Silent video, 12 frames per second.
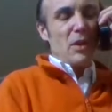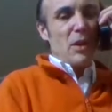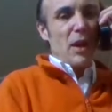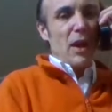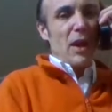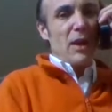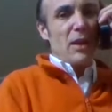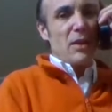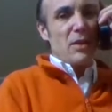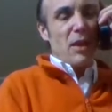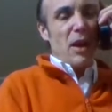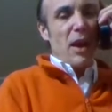I,
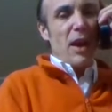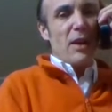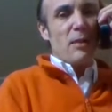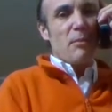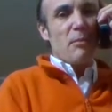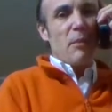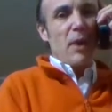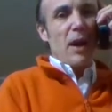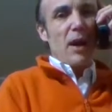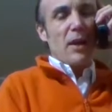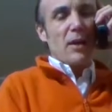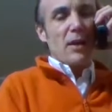I
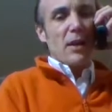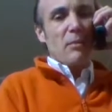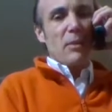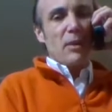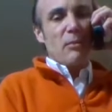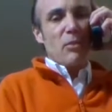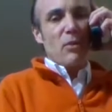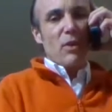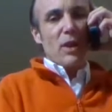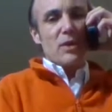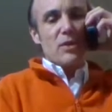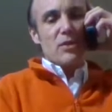admire. Let me
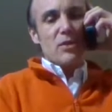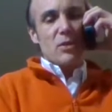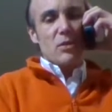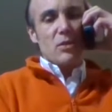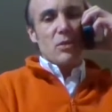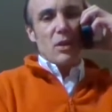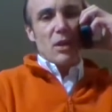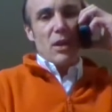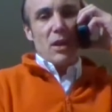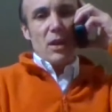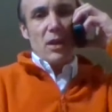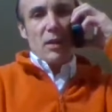praise you.
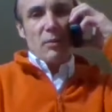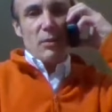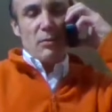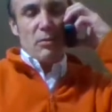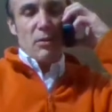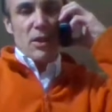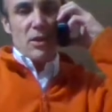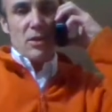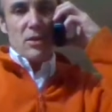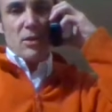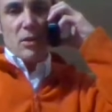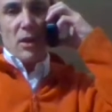Let me praise
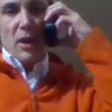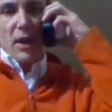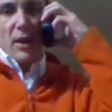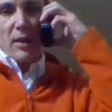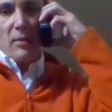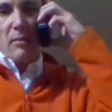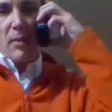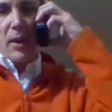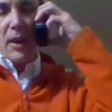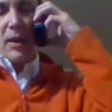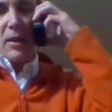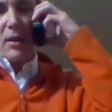you. I
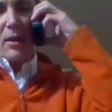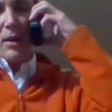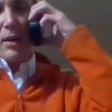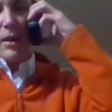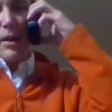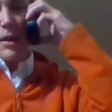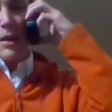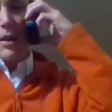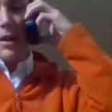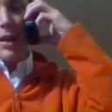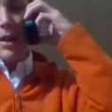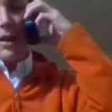admire
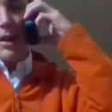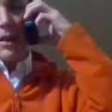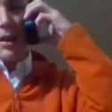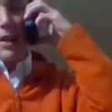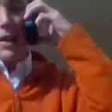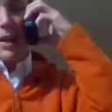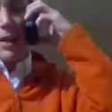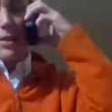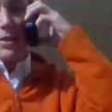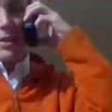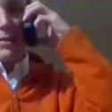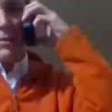the
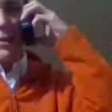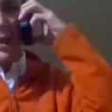connection we